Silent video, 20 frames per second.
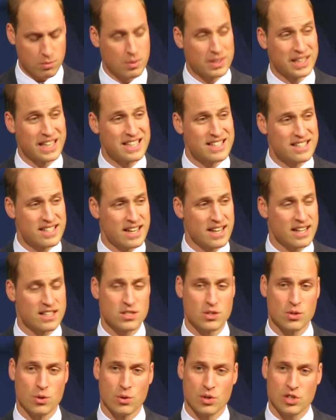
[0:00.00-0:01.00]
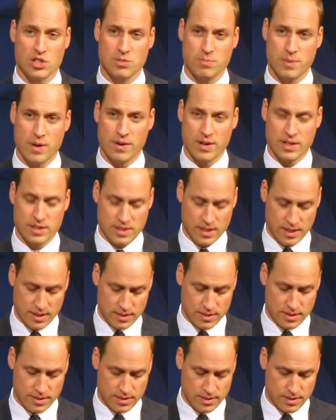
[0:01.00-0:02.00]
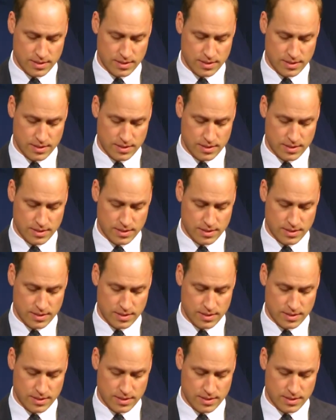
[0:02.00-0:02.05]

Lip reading: when they see it or experience it,